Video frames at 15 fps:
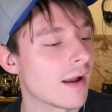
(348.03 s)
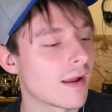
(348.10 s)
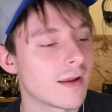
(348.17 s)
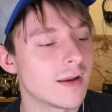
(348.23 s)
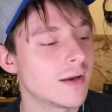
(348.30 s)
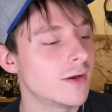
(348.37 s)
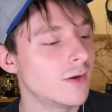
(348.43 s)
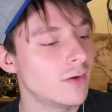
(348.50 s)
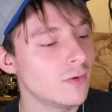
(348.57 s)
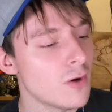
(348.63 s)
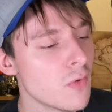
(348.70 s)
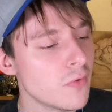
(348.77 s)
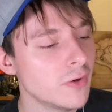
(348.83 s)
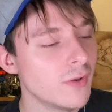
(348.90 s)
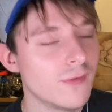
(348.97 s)
you
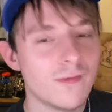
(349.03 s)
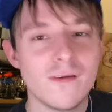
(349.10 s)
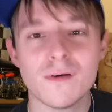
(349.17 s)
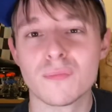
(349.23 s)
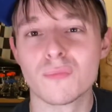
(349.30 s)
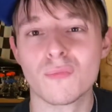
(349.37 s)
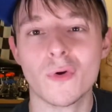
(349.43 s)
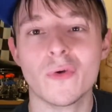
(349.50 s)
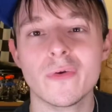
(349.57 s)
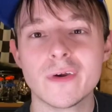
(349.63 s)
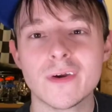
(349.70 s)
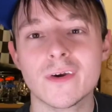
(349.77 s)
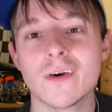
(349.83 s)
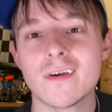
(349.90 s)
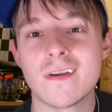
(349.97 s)
know when you see a really
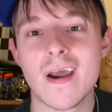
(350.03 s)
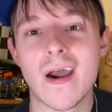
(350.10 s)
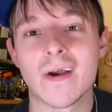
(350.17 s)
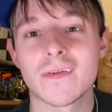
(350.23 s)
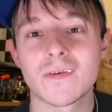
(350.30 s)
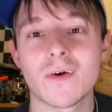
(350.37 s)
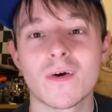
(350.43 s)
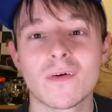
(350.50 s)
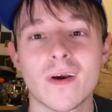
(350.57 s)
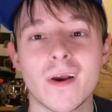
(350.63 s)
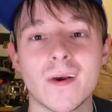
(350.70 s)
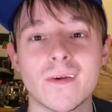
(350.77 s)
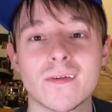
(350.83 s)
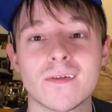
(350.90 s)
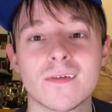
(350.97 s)
good NASCAR
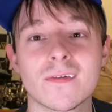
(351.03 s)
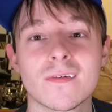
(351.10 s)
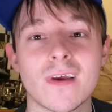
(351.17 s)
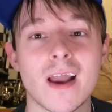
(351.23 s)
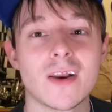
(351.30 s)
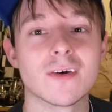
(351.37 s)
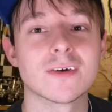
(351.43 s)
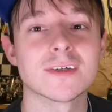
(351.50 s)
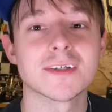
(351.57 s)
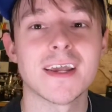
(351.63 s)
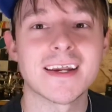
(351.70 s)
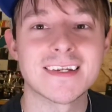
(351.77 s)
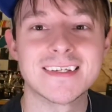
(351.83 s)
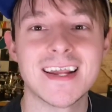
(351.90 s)
race and you're just like,